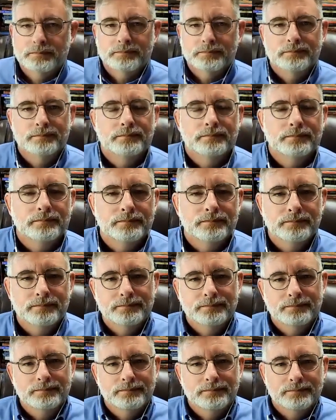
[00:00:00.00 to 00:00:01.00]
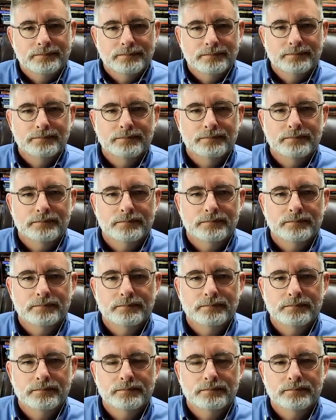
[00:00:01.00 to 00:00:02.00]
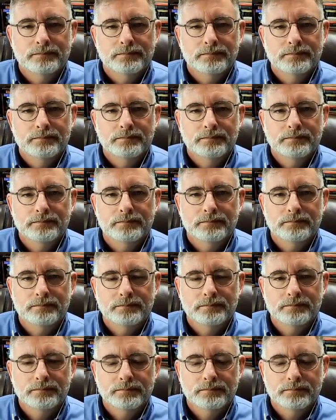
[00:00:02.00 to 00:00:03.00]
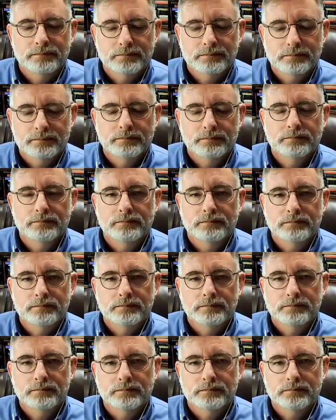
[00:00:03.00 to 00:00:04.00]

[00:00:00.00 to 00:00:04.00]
This person isn't speaking.